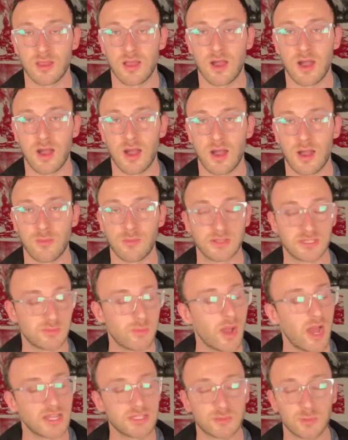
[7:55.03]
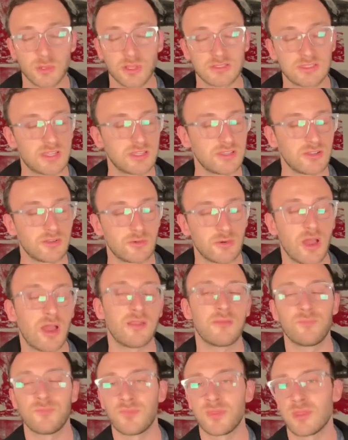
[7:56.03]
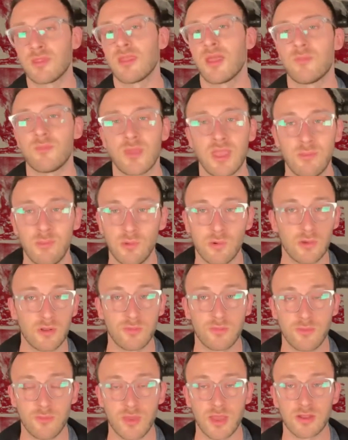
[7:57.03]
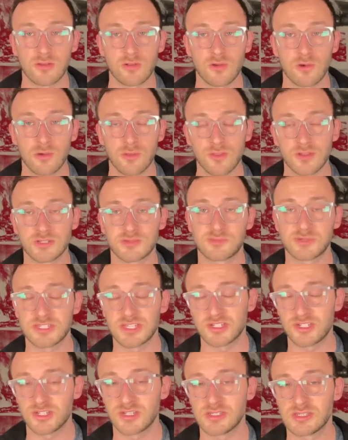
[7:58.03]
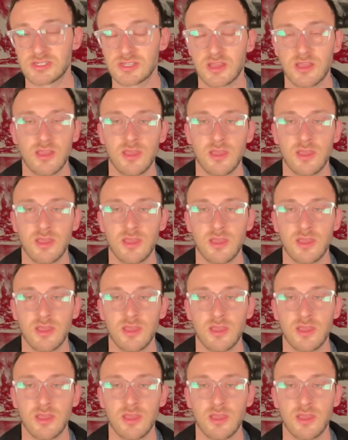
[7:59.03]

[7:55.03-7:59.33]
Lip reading: It's possible we continue to run, and maybe it would have been better to hold those positions.